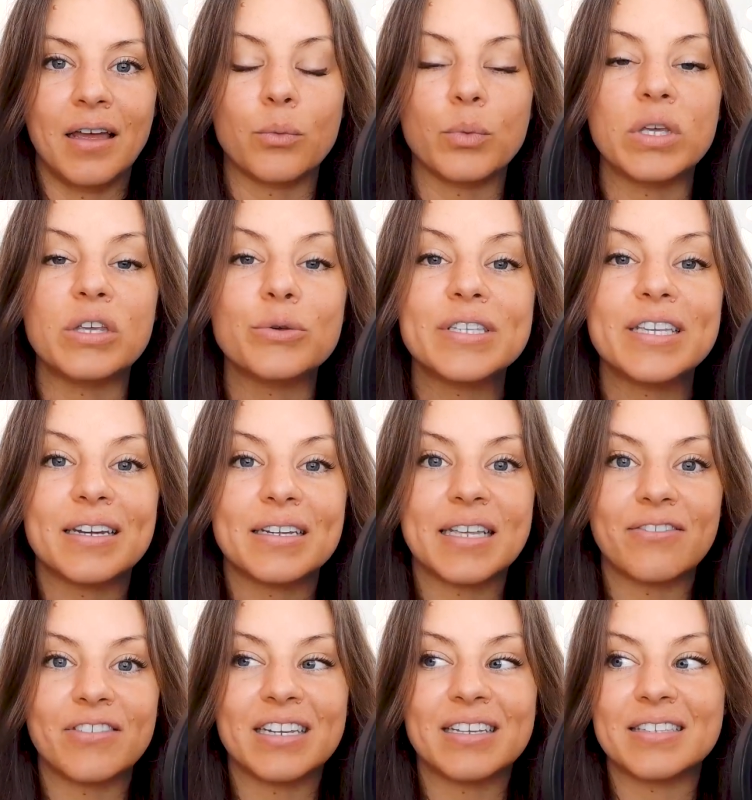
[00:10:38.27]
And we use that as
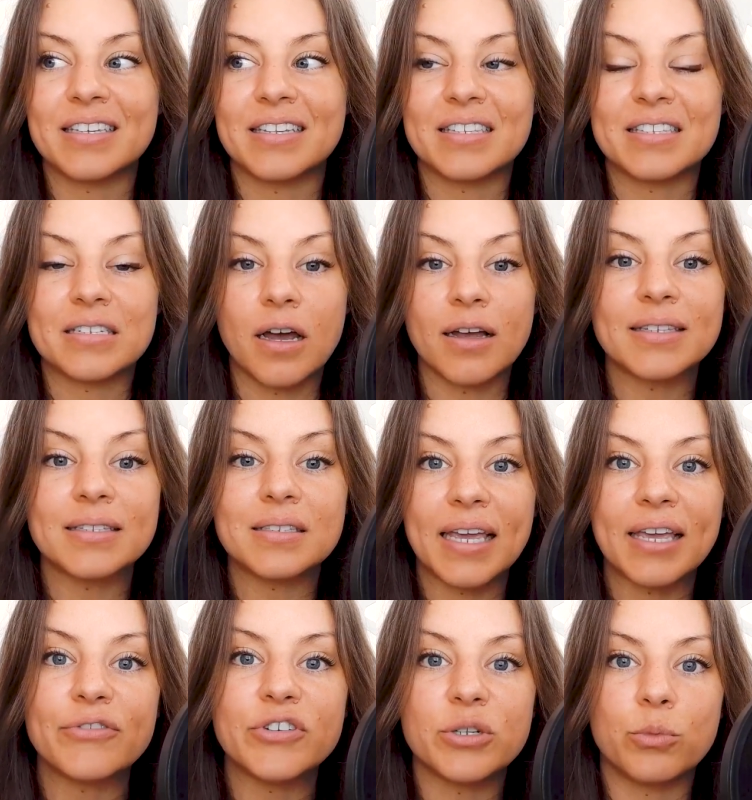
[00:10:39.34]
evidence that it's not
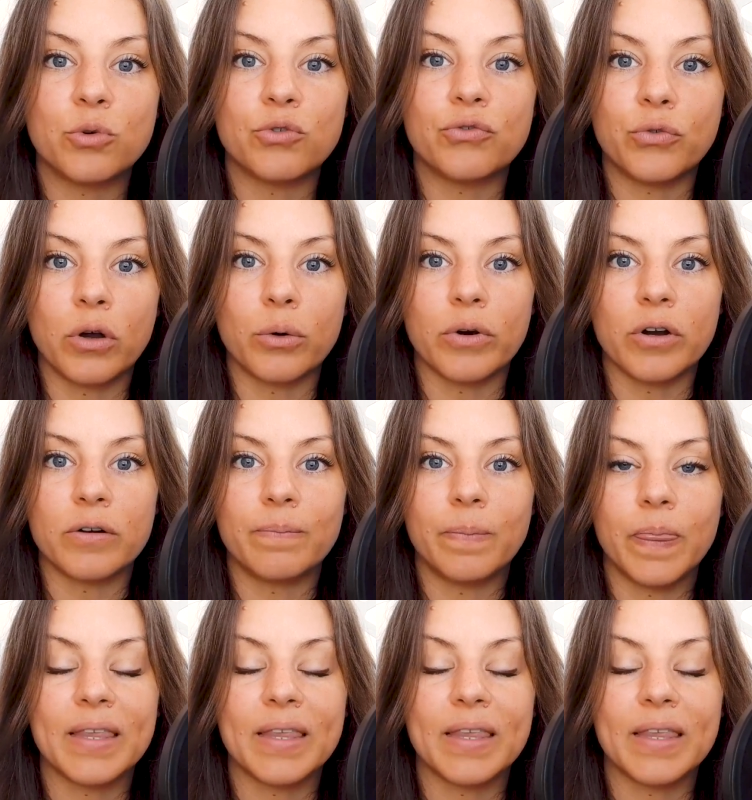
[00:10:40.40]
safe to move forward.